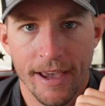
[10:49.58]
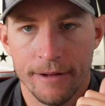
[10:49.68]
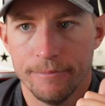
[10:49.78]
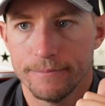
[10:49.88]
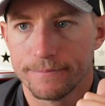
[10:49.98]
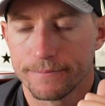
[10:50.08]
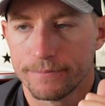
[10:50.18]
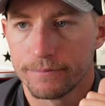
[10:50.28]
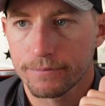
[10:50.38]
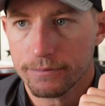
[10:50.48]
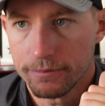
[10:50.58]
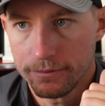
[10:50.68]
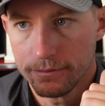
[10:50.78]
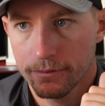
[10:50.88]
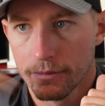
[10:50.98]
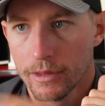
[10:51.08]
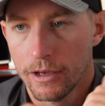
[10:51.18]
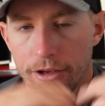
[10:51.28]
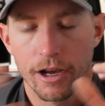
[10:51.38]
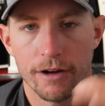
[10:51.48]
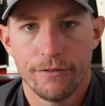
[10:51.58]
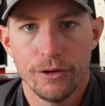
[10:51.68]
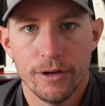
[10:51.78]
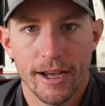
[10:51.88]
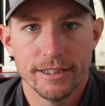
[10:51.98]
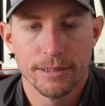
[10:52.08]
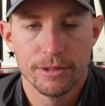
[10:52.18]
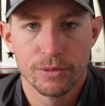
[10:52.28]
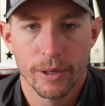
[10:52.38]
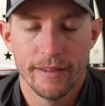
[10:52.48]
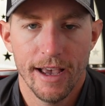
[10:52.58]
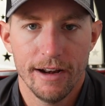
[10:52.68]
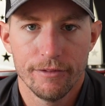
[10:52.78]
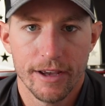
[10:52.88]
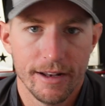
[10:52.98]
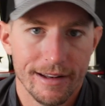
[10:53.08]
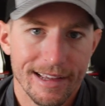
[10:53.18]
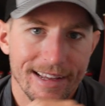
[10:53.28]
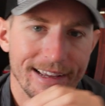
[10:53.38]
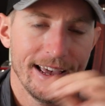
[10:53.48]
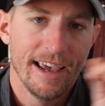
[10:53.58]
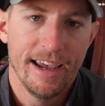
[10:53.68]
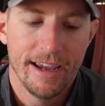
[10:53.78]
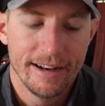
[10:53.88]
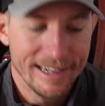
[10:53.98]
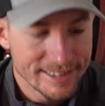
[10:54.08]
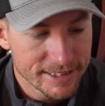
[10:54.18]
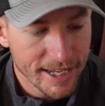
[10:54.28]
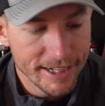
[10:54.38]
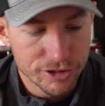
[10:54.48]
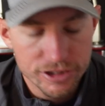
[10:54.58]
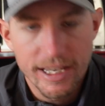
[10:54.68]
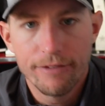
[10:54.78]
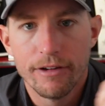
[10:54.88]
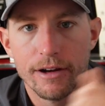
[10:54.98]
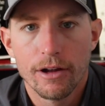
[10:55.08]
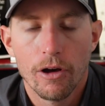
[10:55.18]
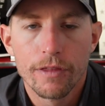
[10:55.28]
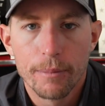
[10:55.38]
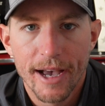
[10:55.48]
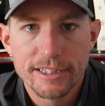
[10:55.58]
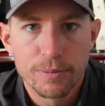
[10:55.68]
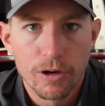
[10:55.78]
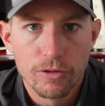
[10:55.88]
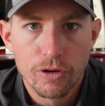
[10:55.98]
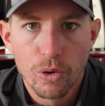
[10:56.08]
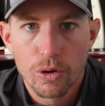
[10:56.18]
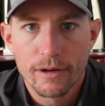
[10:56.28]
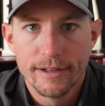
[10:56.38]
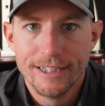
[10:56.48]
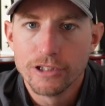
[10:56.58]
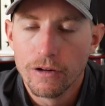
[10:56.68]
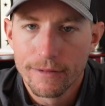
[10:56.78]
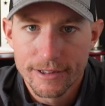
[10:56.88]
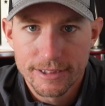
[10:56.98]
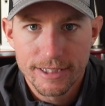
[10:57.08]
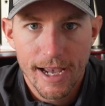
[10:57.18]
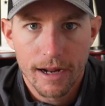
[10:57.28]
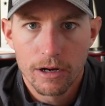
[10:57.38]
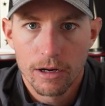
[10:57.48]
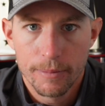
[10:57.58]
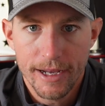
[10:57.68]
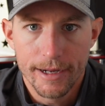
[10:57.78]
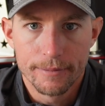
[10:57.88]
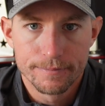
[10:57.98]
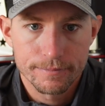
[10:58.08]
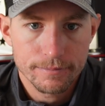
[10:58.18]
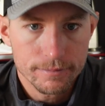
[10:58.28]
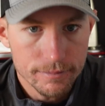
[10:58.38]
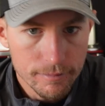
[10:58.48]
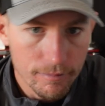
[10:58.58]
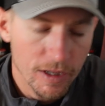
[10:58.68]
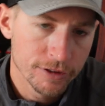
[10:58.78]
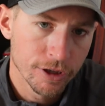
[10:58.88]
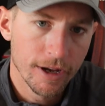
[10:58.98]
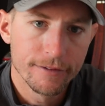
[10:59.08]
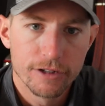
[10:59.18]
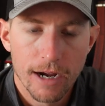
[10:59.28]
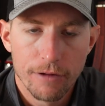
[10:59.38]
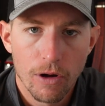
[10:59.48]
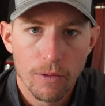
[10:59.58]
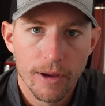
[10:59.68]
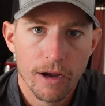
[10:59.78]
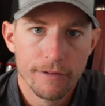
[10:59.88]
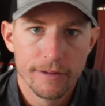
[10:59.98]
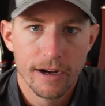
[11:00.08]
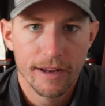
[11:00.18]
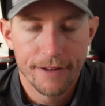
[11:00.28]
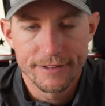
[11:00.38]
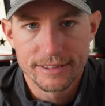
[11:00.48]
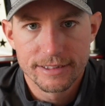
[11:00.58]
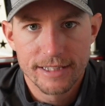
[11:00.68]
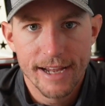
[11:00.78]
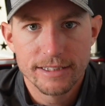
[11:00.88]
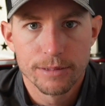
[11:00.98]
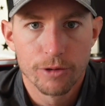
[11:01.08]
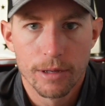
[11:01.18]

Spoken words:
then you got a few days in between that event and stage 7 on the Bass Pro Tour is over in Saginaw Bay. So you have to drive all the way over there. You have to stay somewhere